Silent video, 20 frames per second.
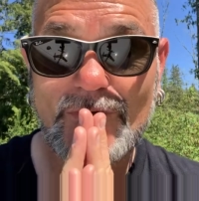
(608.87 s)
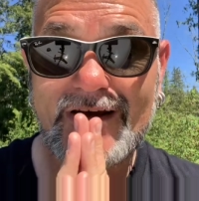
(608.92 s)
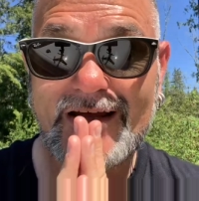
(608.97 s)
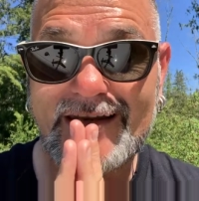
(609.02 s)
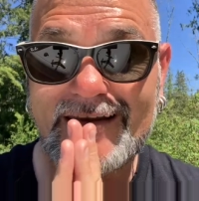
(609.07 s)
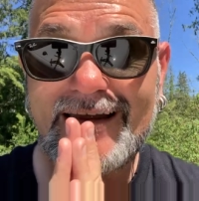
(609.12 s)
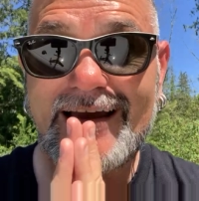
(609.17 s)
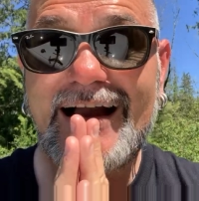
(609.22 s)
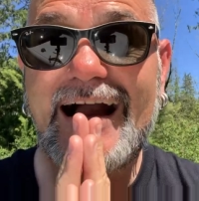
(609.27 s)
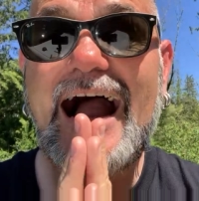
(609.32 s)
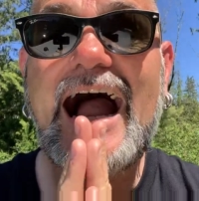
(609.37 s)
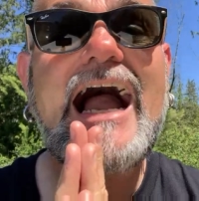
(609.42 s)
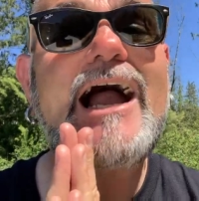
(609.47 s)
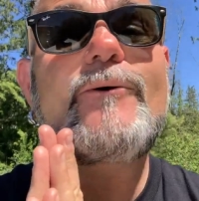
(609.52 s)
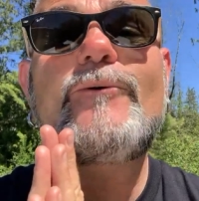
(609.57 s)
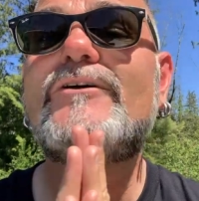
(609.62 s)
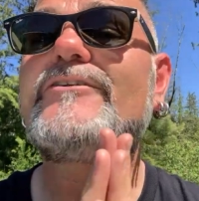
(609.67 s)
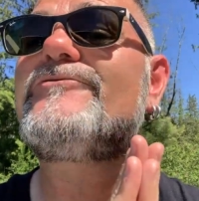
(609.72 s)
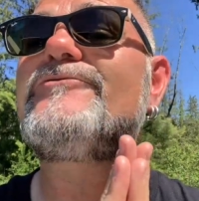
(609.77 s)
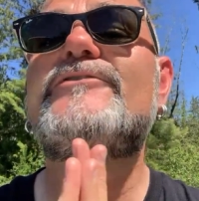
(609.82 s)
one,
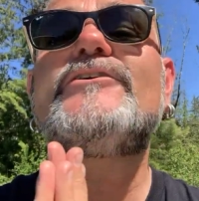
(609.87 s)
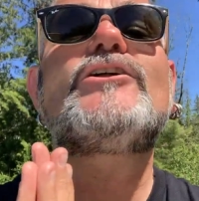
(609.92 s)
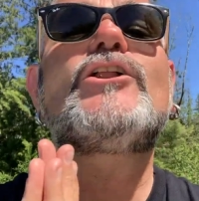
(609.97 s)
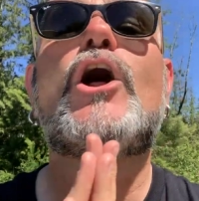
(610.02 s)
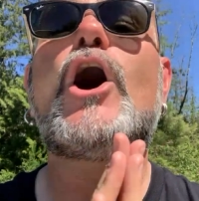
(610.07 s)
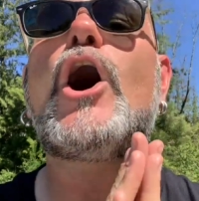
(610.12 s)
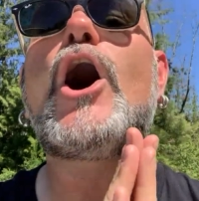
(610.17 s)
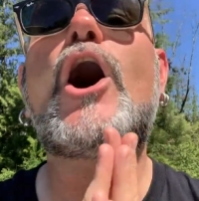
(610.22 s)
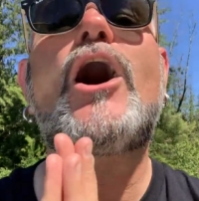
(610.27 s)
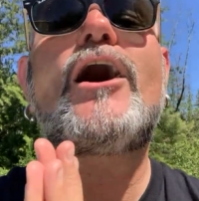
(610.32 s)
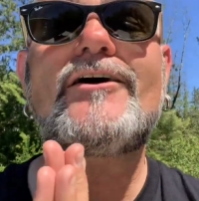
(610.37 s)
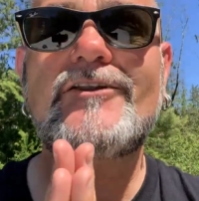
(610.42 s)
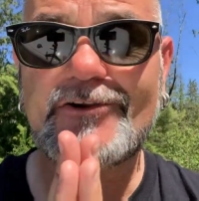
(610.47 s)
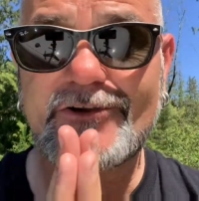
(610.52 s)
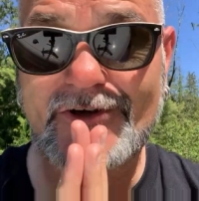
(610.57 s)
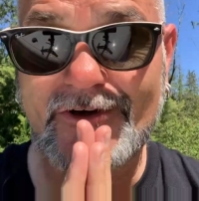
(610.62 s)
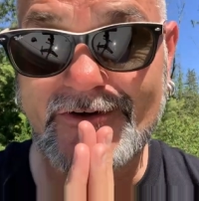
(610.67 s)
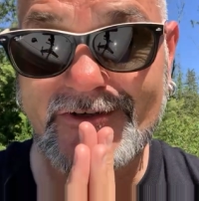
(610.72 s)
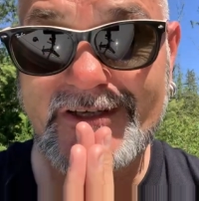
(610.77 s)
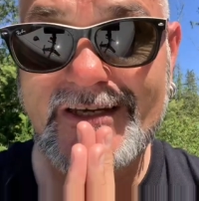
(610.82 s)
I would feel
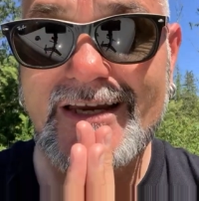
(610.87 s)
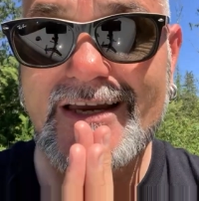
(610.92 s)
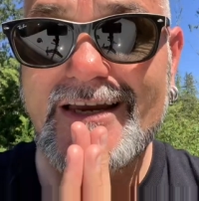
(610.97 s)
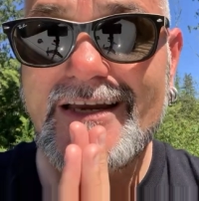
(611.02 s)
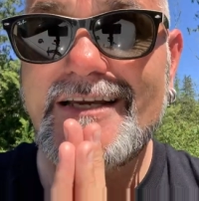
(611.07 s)
honored